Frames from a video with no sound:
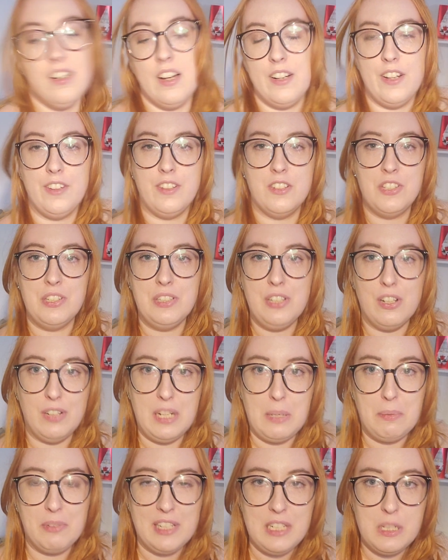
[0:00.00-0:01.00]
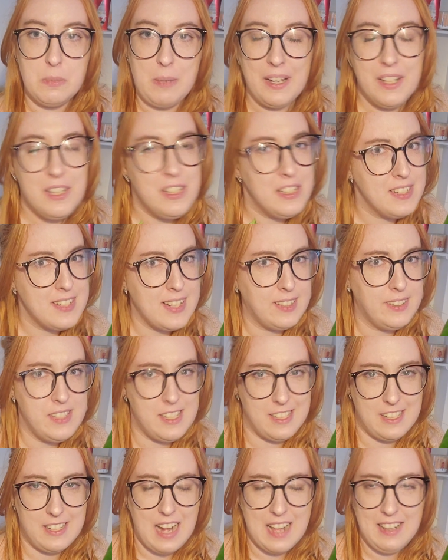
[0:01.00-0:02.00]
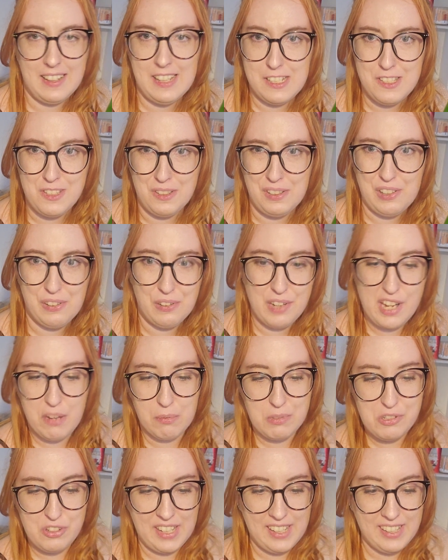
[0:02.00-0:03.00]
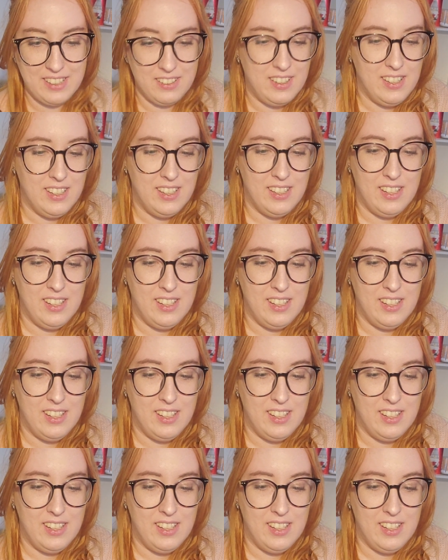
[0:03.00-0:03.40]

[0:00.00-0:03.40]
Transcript: another Syngonium green spot. You can tell that I like Syngoniums, right?